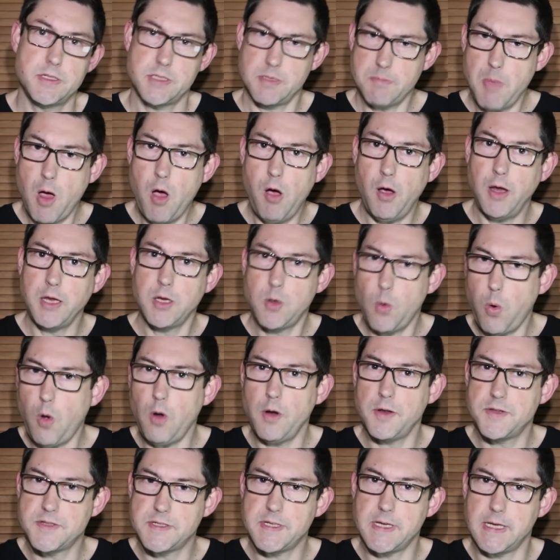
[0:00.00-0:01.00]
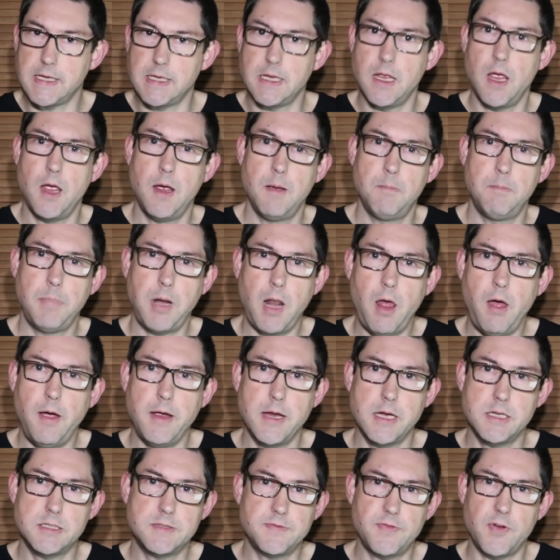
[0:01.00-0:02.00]
some high quality
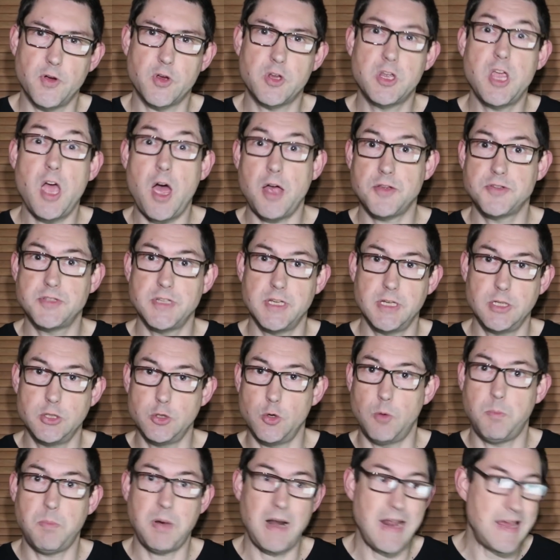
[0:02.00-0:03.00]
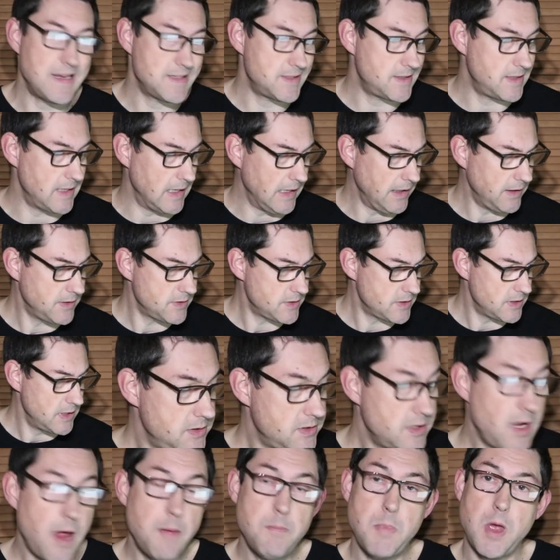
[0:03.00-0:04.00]
pliers for cutting your plastics,
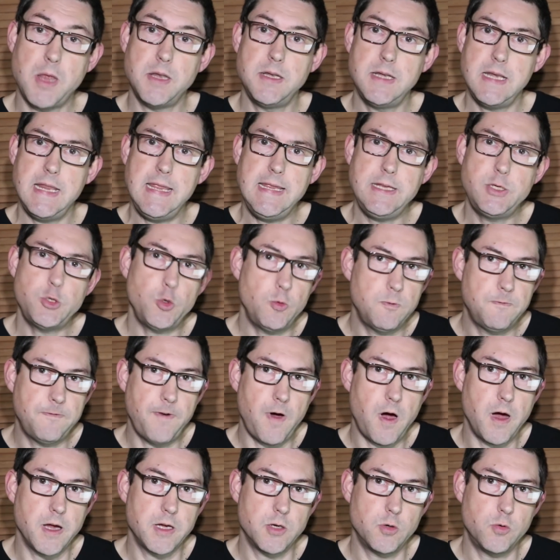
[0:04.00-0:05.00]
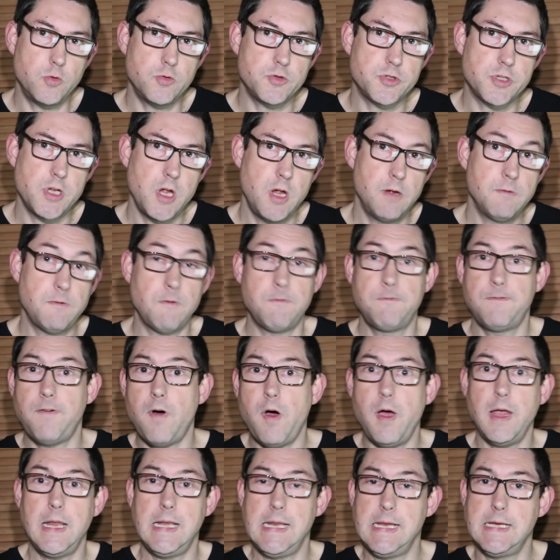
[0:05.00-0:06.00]
some needle files for
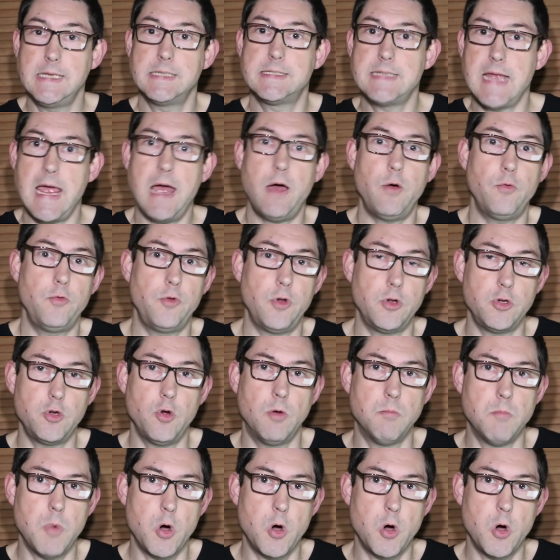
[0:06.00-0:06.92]
filing down your